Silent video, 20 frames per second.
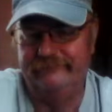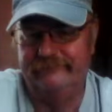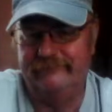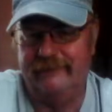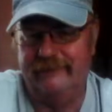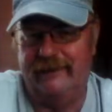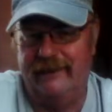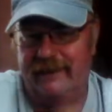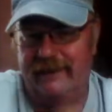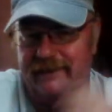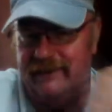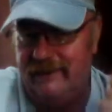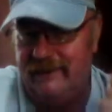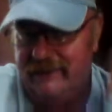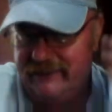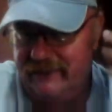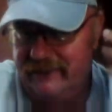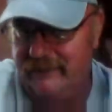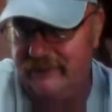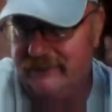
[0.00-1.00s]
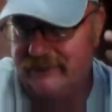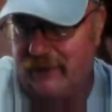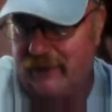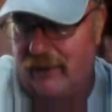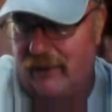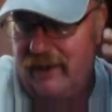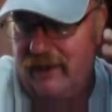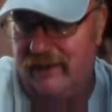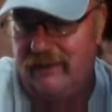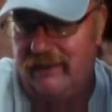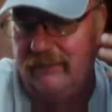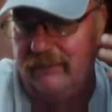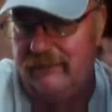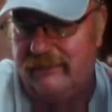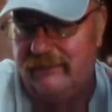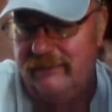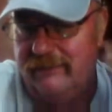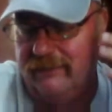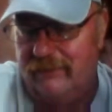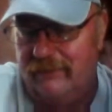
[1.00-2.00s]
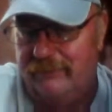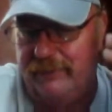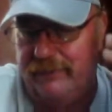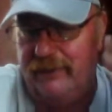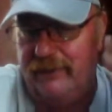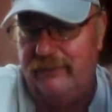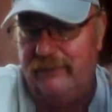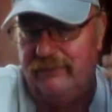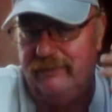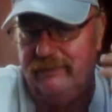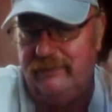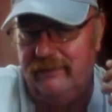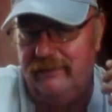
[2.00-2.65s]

Is it starting to compute